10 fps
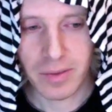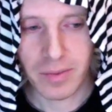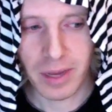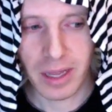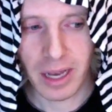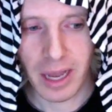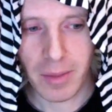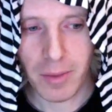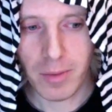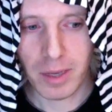when I had a
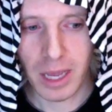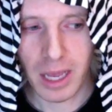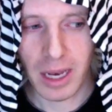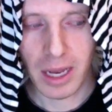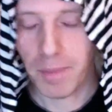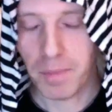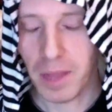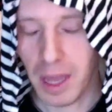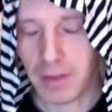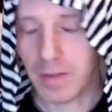moment. And
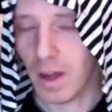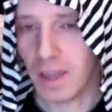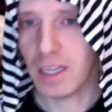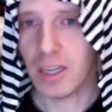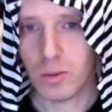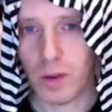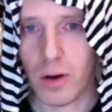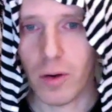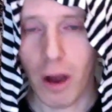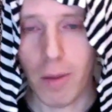it's not saying it's right or
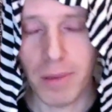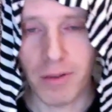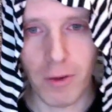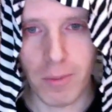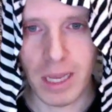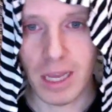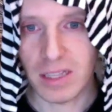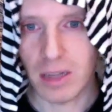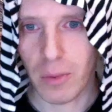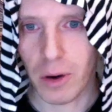wrong, but for me, it's
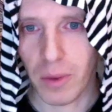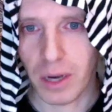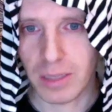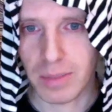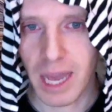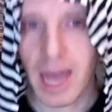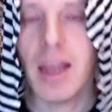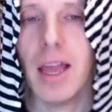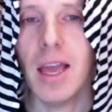not where I want it to be at.